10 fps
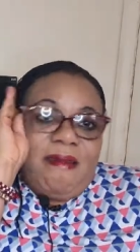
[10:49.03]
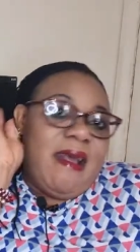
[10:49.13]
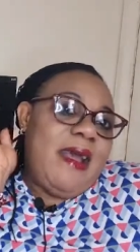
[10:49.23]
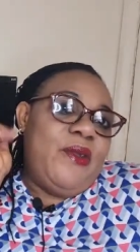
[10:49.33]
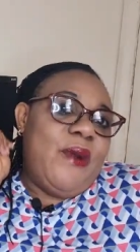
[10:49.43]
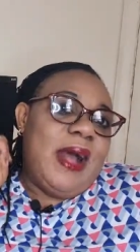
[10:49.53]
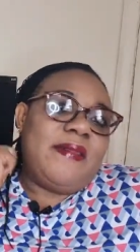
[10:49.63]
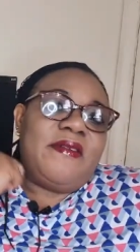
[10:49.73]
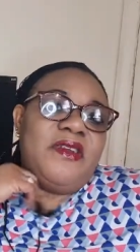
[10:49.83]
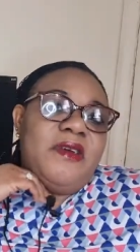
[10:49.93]
that you
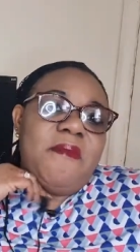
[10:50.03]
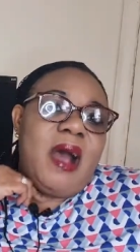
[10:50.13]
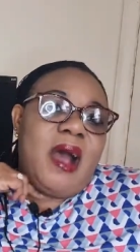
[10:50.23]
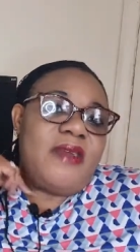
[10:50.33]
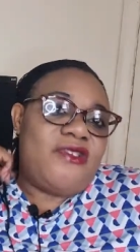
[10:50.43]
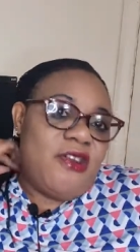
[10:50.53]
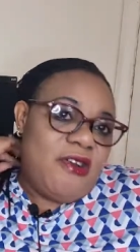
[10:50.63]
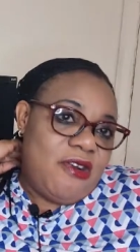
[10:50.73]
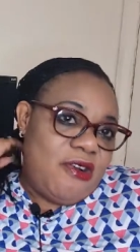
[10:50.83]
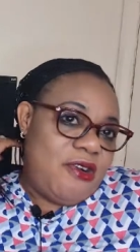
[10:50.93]
are too much,
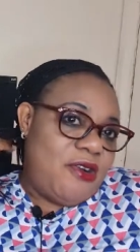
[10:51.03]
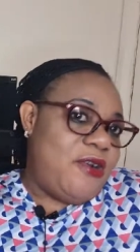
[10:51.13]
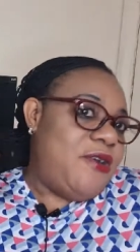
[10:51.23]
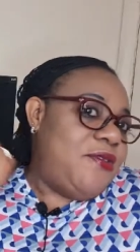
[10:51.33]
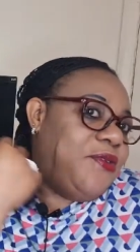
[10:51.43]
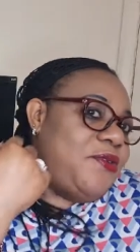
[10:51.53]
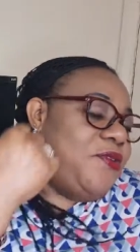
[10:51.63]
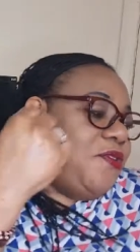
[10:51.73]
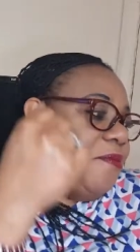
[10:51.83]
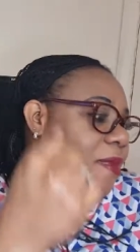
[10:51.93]
oh,
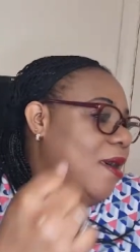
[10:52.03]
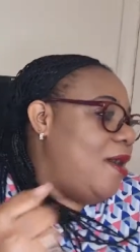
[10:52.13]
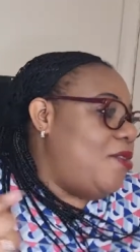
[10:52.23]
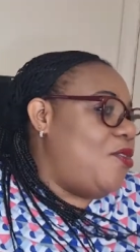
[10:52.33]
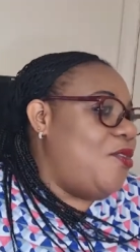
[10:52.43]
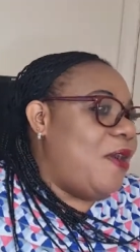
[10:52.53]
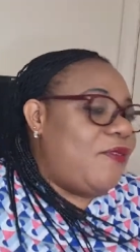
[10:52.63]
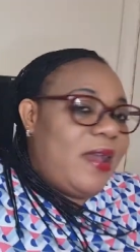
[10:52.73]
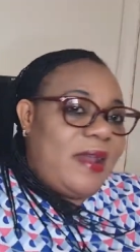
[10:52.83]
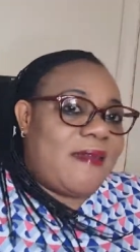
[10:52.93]
too much, oh.
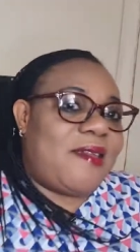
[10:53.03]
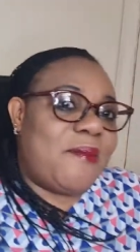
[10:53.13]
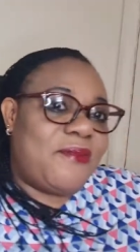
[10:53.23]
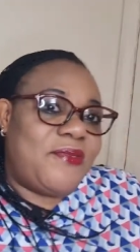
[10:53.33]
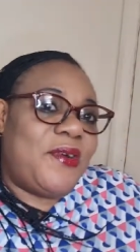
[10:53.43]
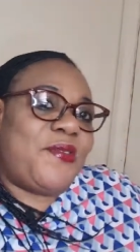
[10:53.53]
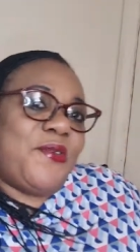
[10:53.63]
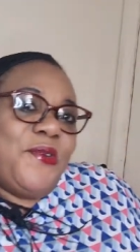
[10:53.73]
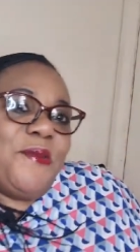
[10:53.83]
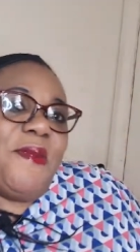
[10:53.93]
Have you heard that song before?
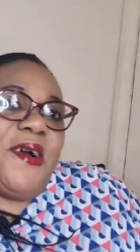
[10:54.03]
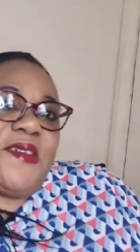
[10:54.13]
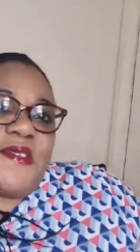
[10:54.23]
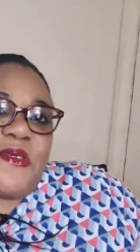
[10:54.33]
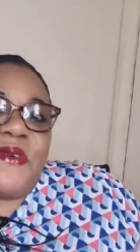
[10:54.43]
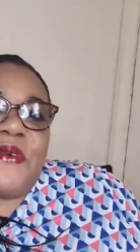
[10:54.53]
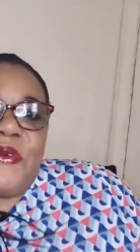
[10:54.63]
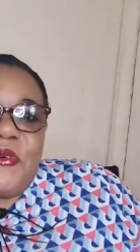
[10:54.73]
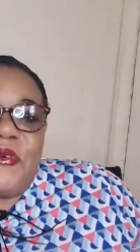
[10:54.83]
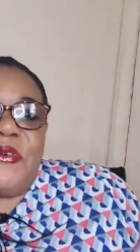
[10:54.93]
Too much,
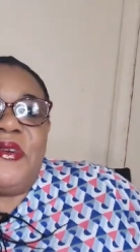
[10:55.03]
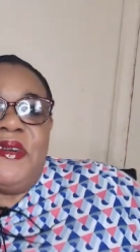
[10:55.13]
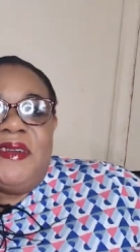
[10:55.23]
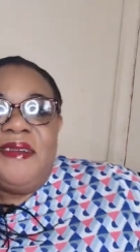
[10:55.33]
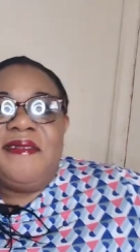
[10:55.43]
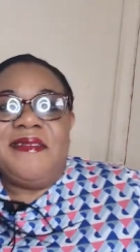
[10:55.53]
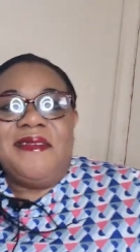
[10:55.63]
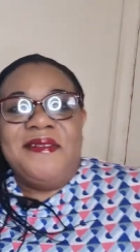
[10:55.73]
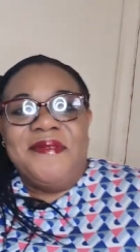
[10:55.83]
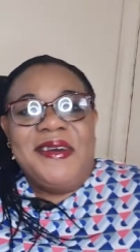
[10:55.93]
oh,
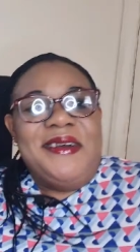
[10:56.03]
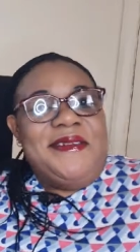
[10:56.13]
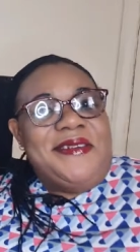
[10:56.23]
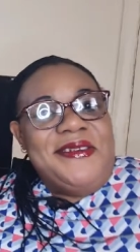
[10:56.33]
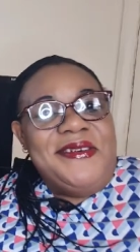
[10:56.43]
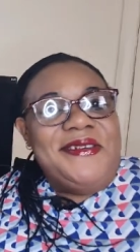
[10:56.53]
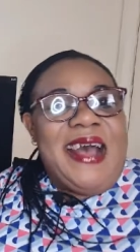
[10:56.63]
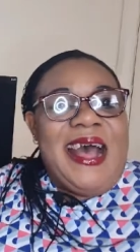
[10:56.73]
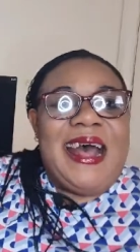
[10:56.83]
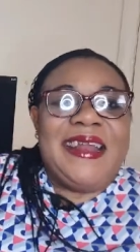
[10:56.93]
too much, oh.
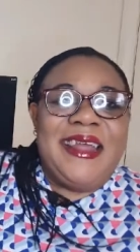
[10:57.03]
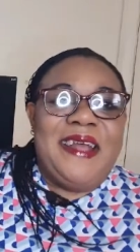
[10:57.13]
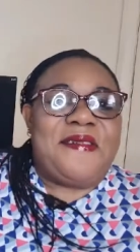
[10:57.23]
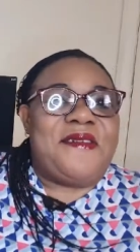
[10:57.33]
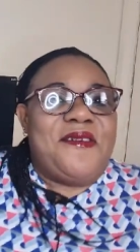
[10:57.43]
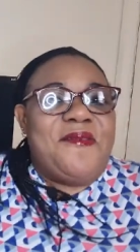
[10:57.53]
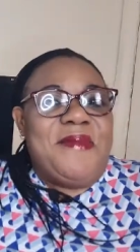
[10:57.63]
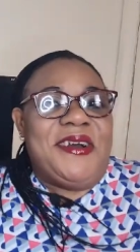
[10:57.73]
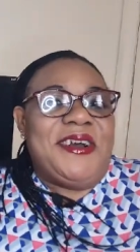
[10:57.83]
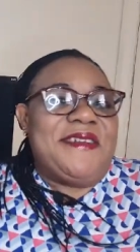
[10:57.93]
I did too
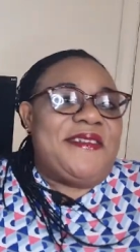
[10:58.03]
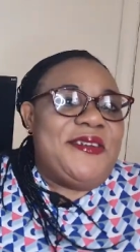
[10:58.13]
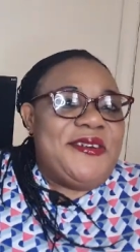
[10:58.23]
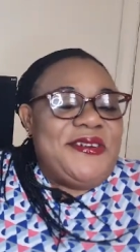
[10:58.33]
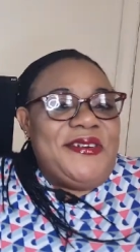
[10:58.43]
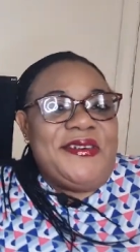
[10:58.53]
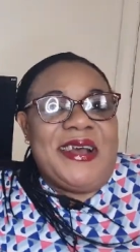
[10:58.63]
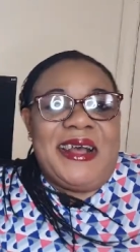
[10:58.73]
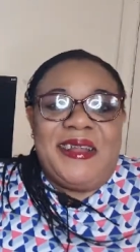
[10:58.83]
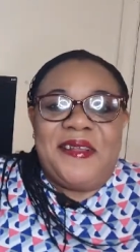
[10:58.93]
much,
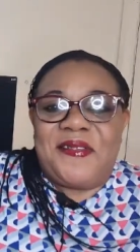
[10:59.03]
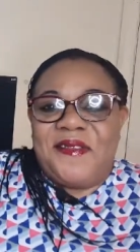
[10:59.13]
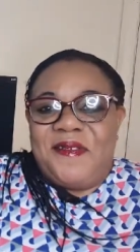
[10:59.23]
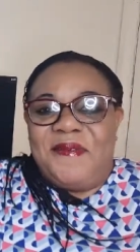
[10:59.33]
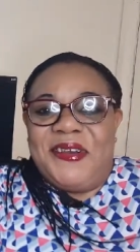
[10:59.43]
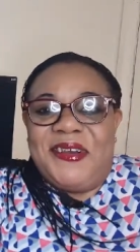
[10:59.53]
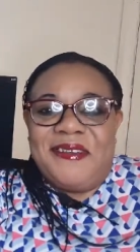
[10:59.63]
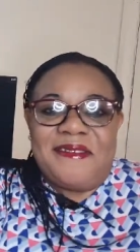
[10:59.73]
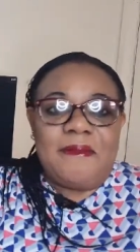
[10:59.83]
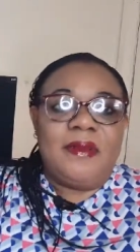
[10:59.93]
oh, I did too
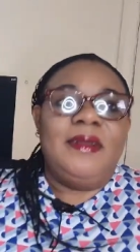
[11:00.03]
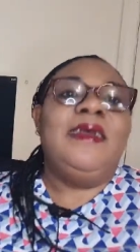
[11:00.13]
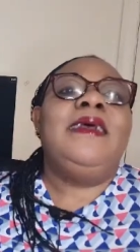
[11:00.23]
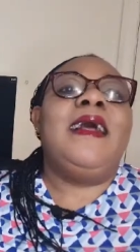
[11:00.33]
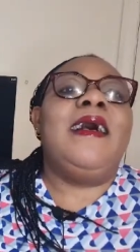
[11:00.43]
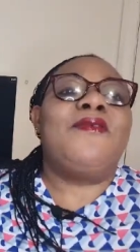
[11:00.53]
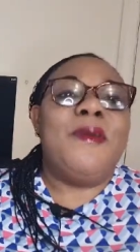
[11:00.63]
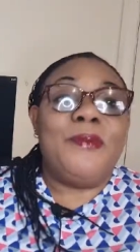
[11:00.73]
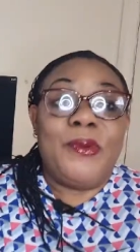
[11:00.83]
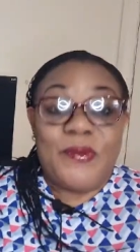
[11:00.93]
much. That's
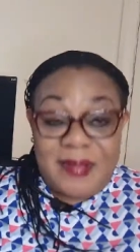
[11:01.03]
when people